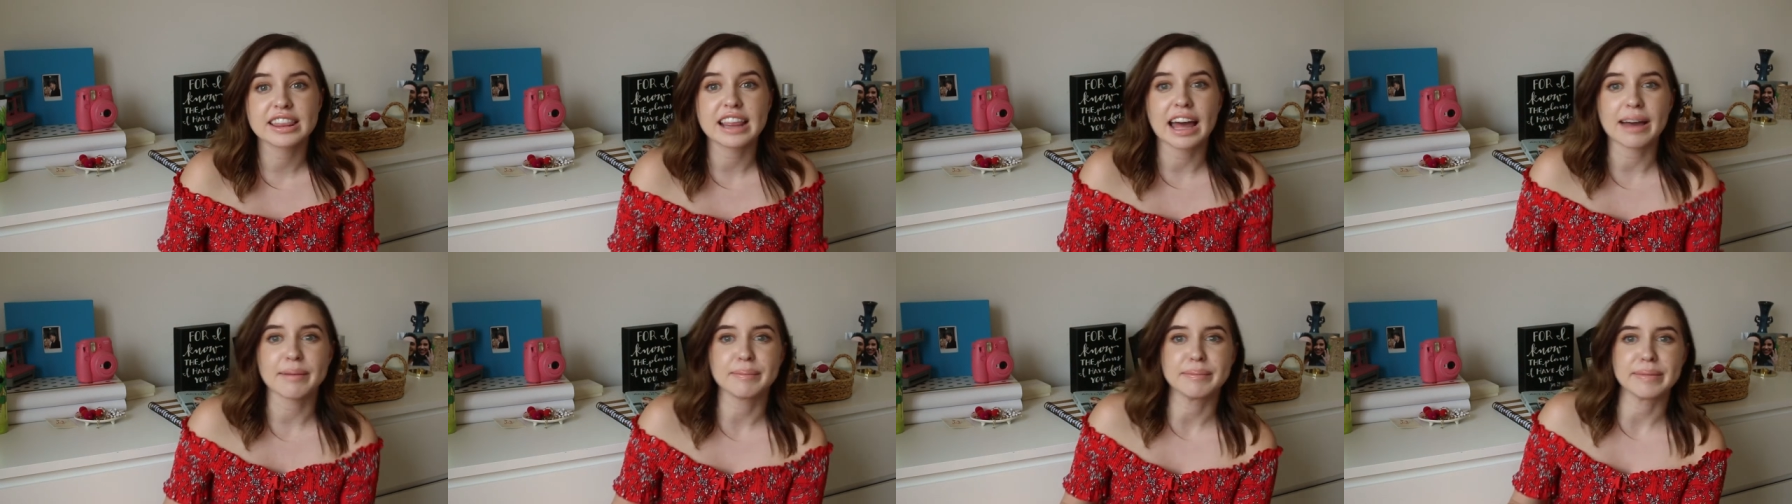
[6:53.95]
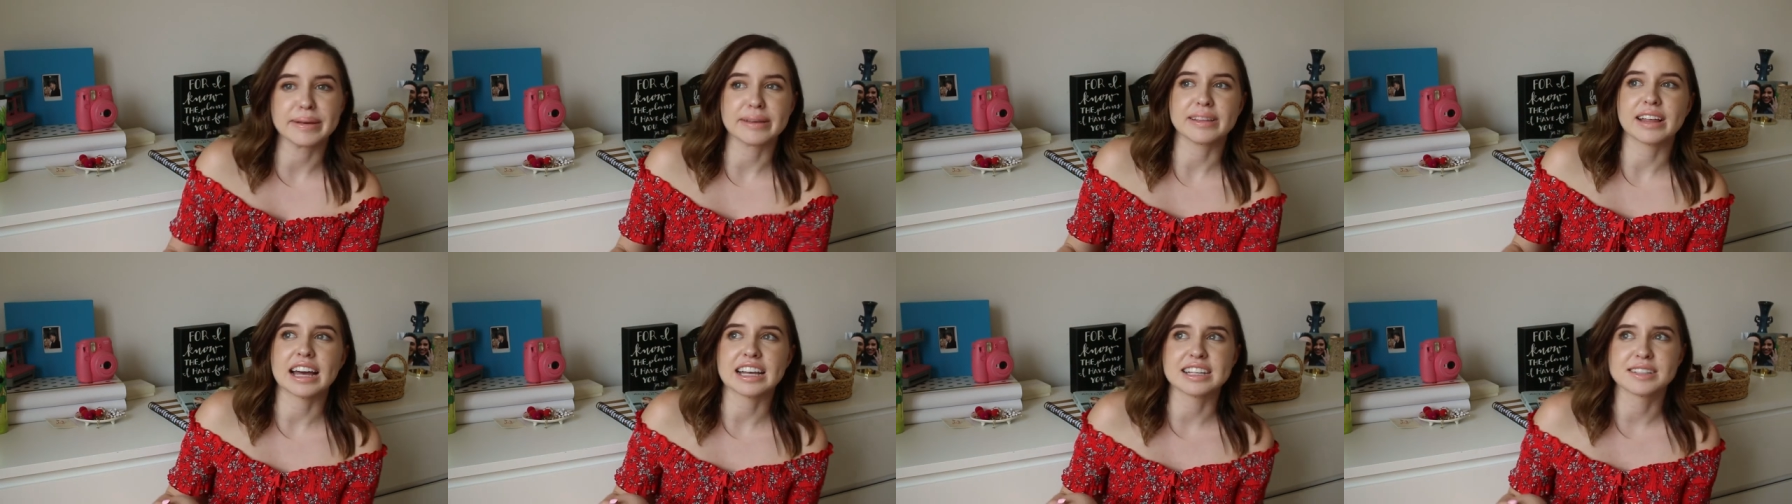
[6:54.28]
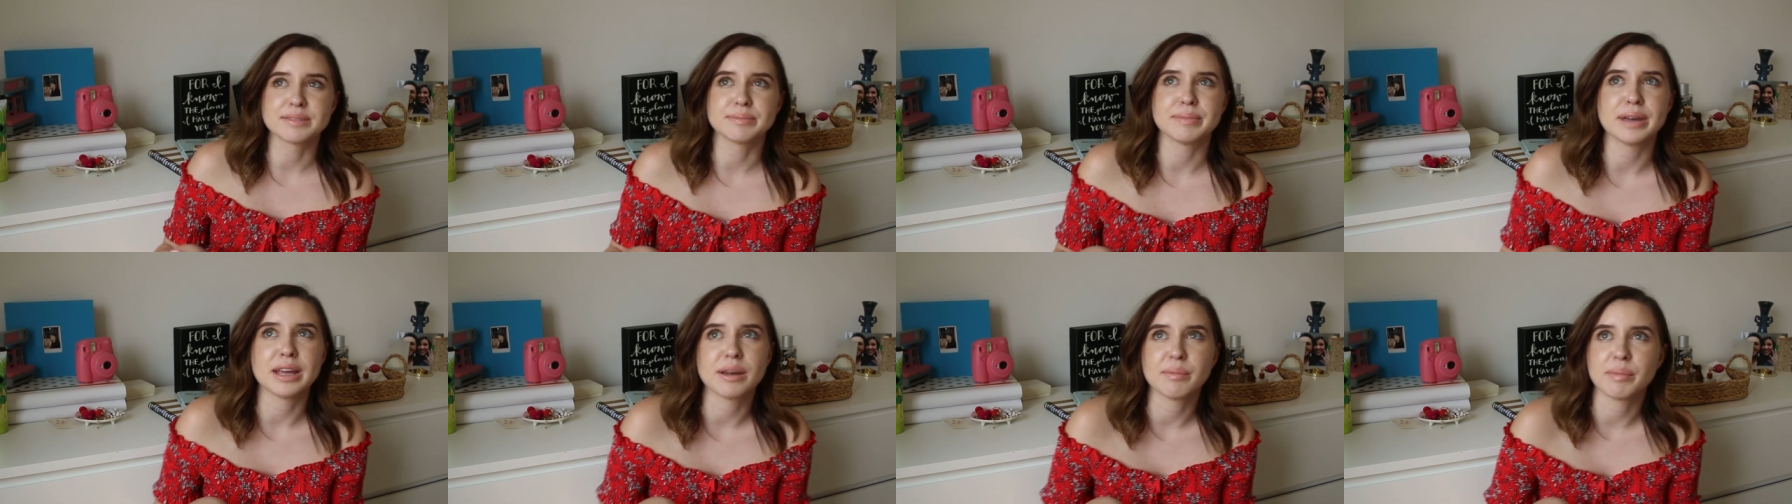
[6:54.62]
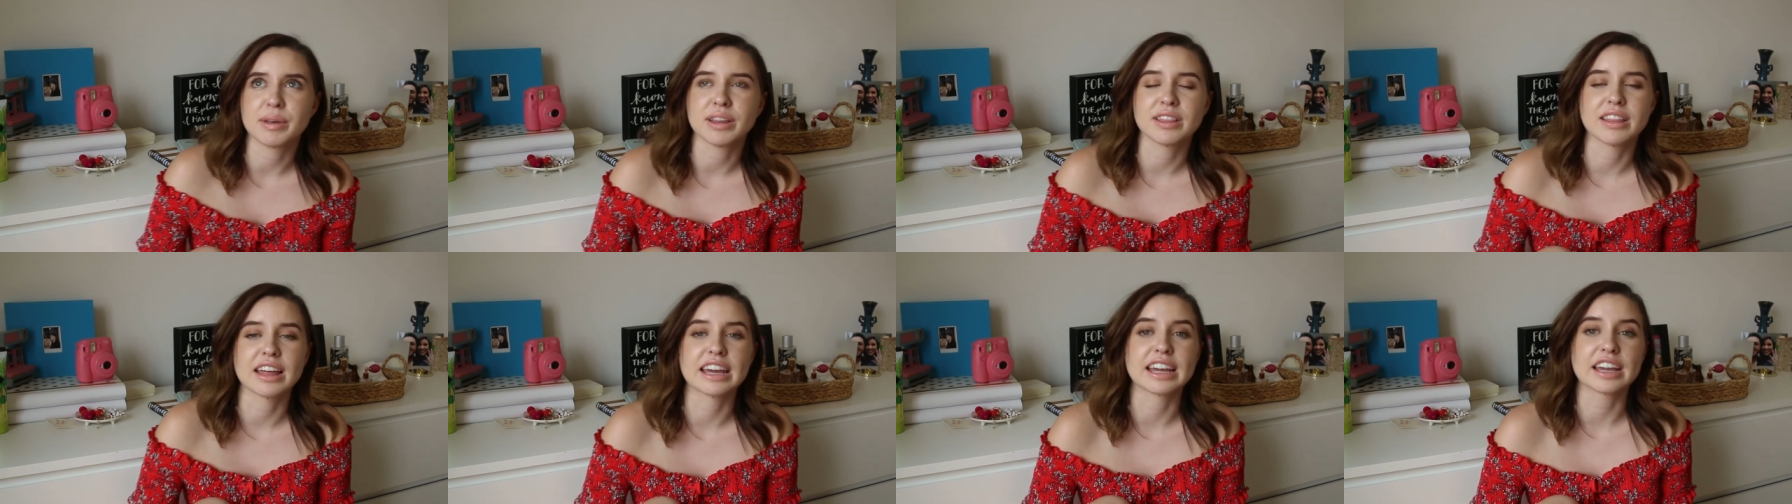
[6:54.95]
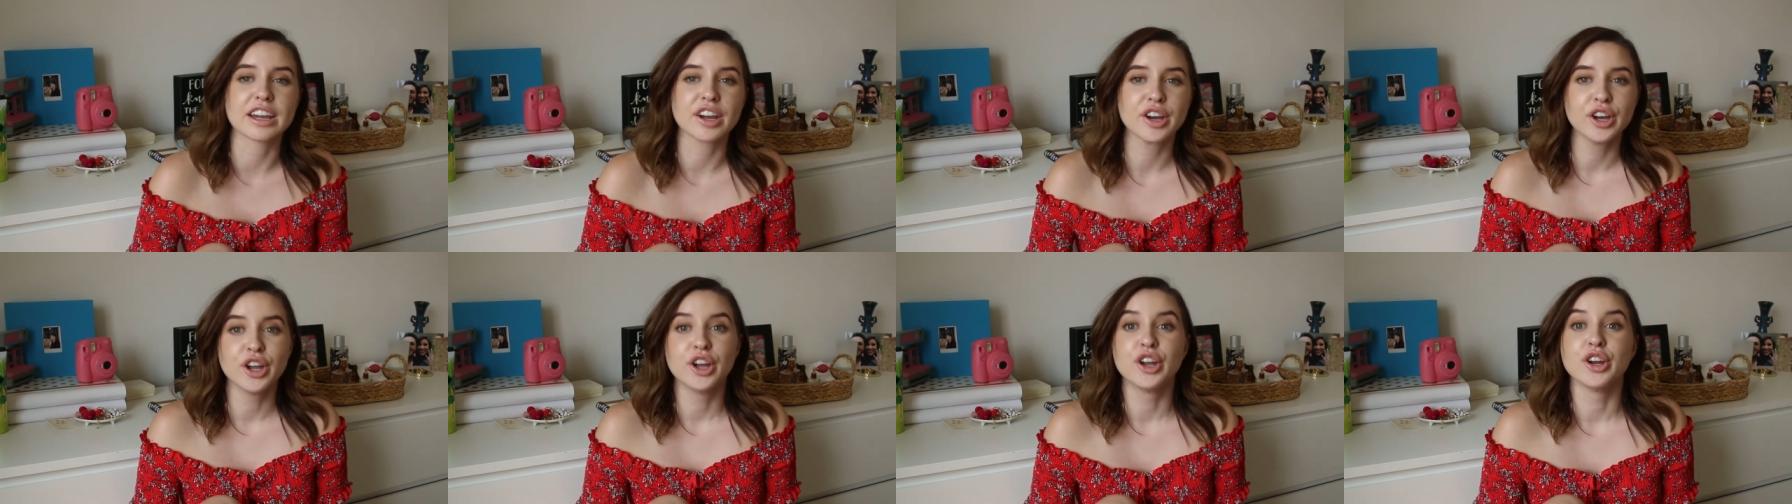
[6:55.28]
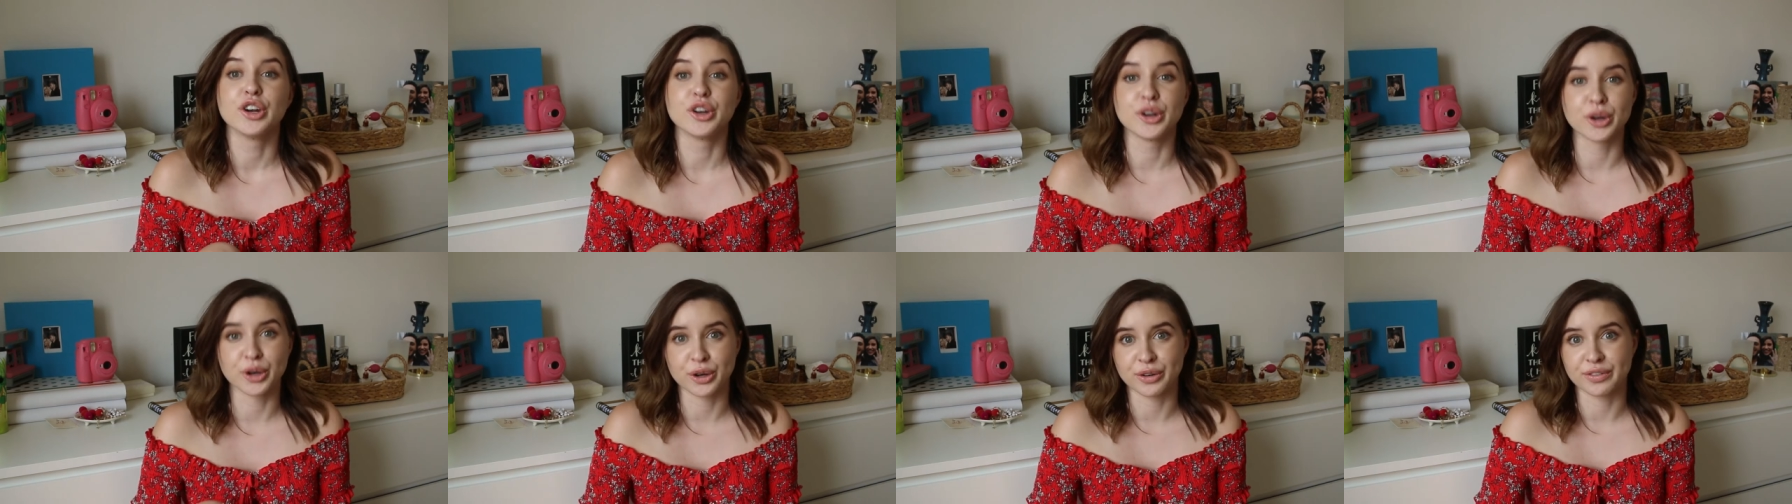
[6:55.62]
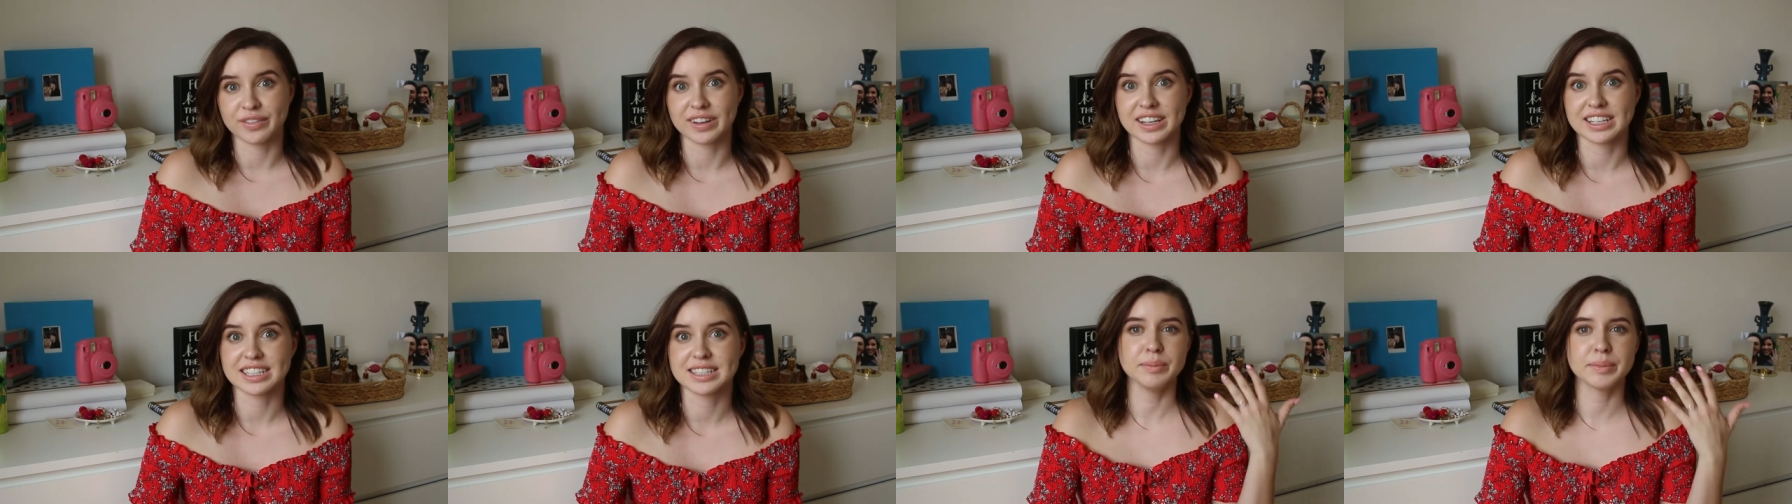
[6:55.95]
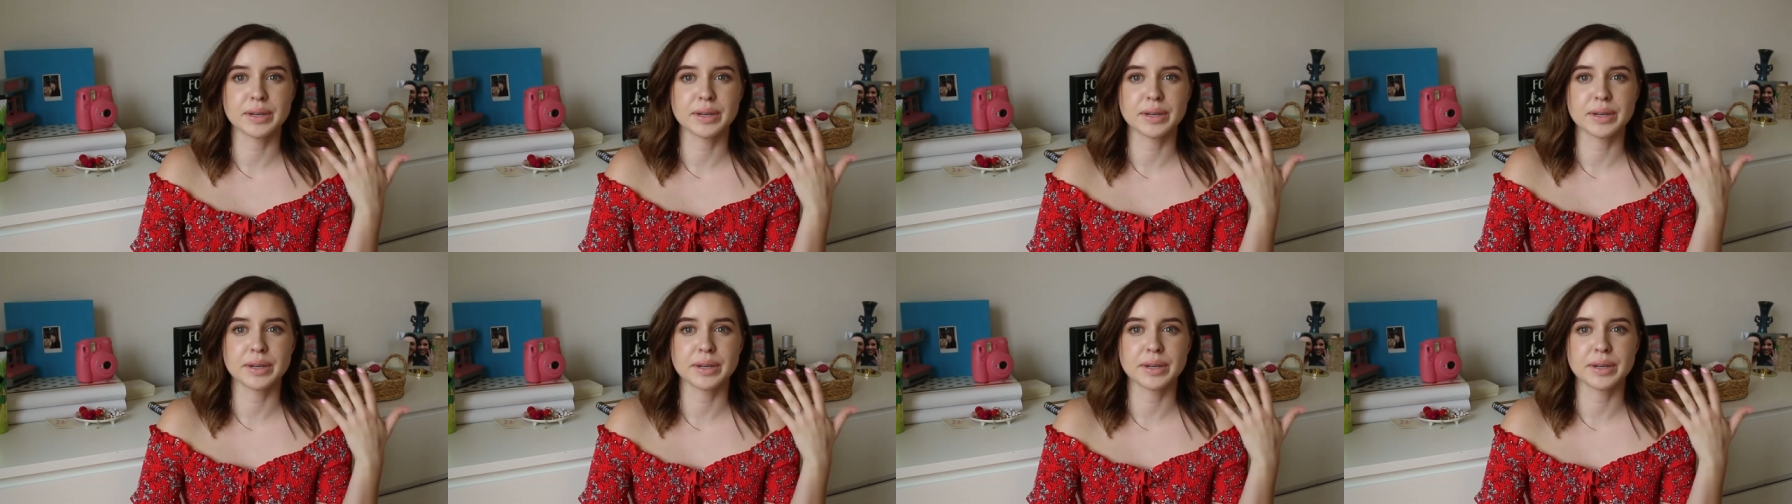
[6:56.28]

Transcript: that has made me, like, nervous.